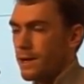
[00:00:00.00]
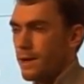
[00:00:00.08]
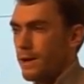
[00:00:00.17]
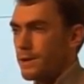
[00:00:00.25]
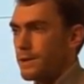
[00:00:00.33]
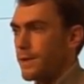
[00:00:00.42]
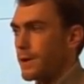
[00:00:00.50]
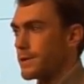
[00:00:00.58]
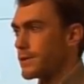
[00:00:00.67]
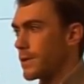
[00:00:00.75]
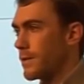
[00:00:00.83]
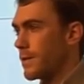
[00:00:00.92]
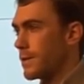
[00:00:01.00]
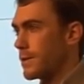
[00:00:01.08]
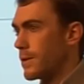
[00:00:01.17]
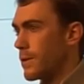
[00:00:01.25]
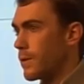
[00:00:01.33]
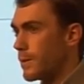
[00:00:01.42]
a device, or even
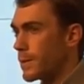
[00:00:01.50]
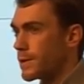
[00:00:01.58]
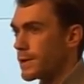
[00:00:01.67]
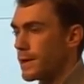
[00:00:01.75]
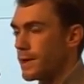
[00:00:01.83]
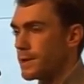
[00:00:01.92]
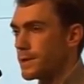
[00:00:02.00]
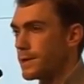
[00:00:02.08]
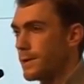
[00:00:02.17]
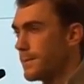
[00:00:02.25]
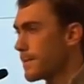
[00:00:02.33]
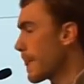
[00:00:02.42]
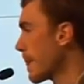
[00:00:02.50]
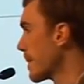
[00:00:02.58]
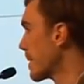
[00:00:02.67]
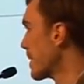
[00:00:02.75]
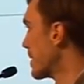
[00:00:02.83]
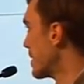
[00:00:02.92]
a remote entity.
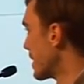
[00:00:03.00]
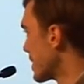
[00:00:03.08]
Next